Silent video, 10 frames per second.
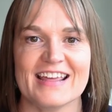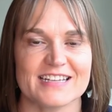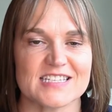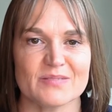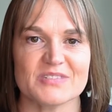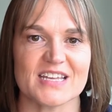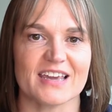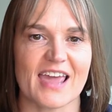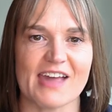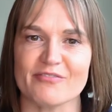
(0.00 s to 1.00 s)
and it seems
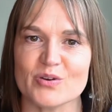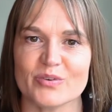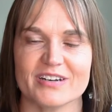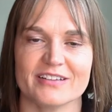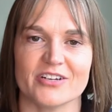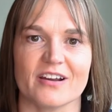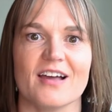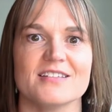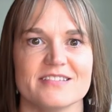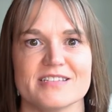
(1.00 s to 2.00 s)
like everyone and their
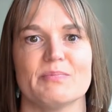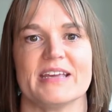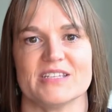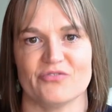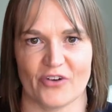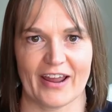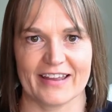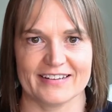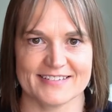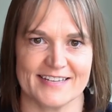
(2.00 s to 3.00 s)
cousin's best
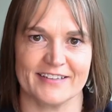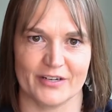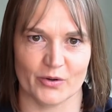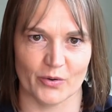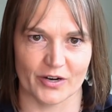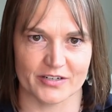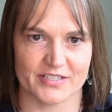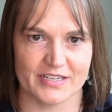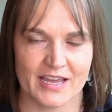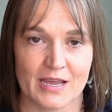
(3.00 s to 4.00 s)
friend is selling a
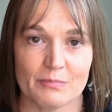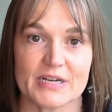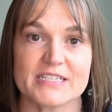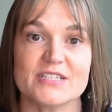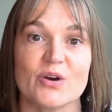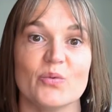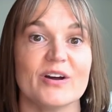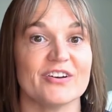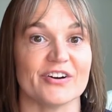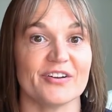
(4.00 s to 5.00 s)
course. But it's no
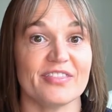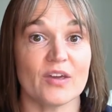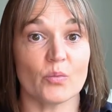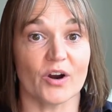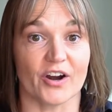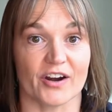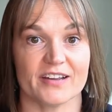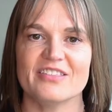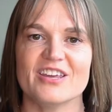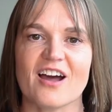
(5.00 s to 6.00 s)
wonder they
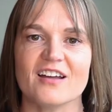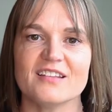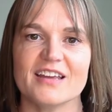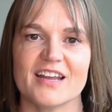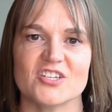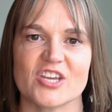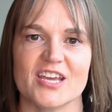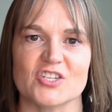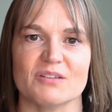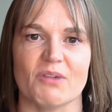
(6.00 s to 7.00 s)
work. The online
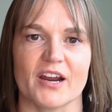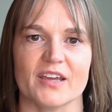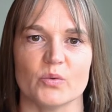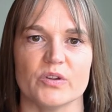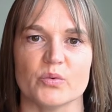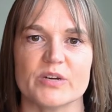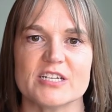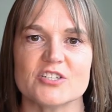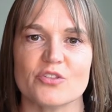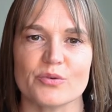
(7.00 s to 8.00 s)
education market will reach
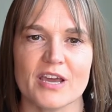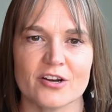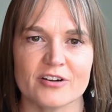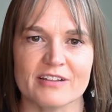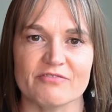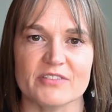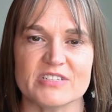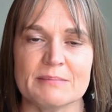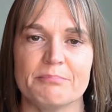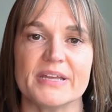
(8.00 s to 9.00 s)

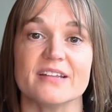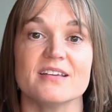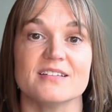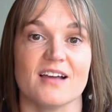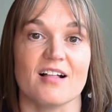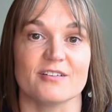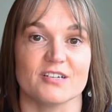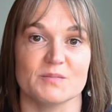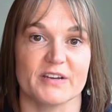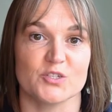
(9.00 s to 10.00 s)
$350 billion
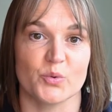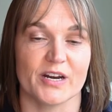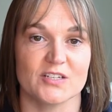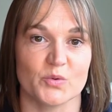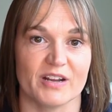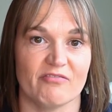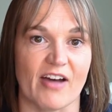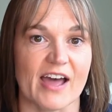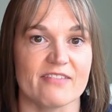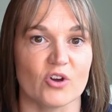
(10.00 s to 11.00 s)
by
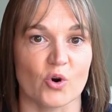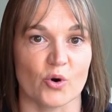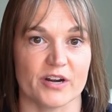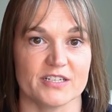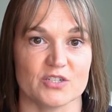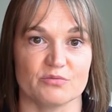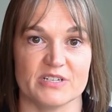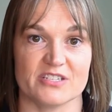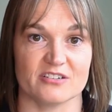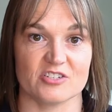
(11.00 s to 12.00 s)
2025, according to
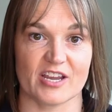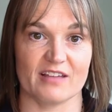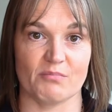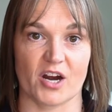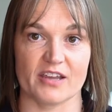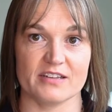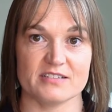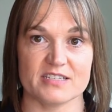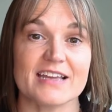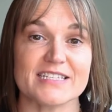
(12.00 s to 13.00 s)
Research and
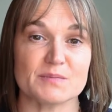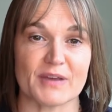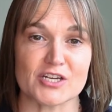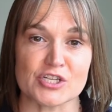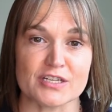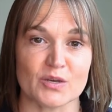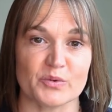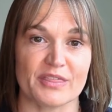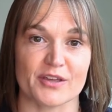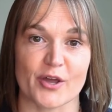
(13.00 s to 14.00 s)
Markets. Especially
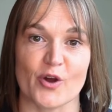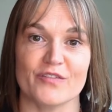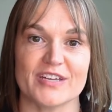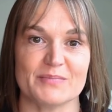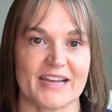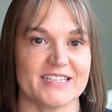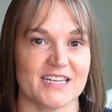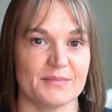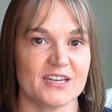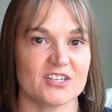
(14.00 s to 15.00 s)
with the COVID
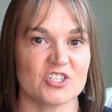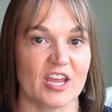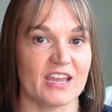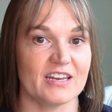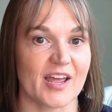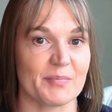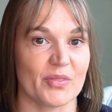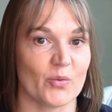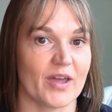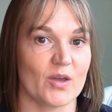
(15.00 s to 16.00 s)
pandemic shaking up
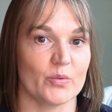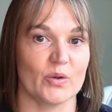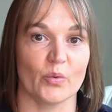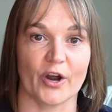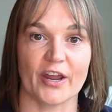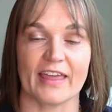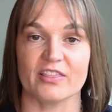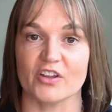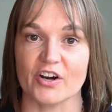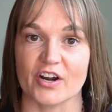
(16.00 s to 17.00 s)
the way we work and
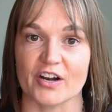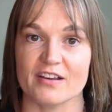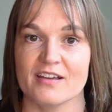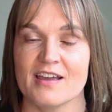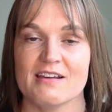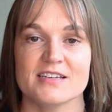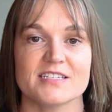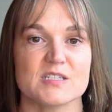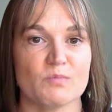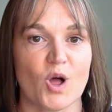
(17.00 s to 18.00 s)
learn,
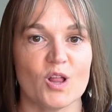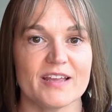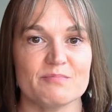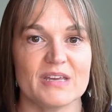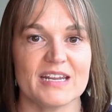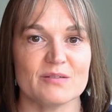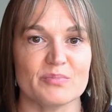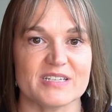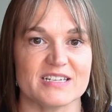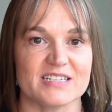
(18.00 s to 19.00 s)
small and medium
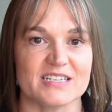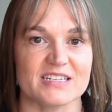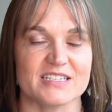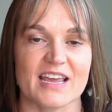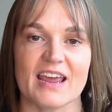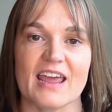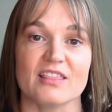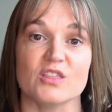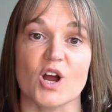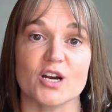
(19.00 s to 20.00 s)
businesses
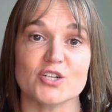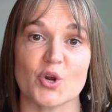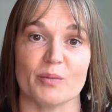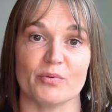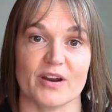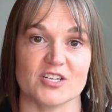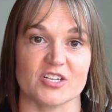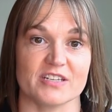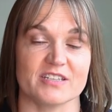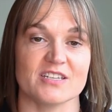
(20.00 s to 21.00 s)
and large
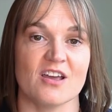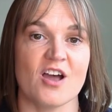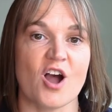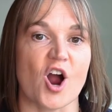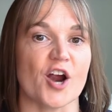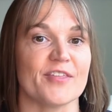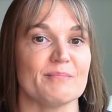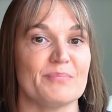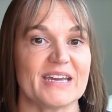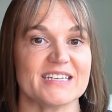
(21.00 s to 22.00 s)
corporations are the
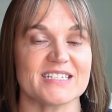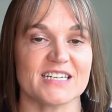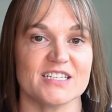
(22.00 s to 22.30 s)
biggest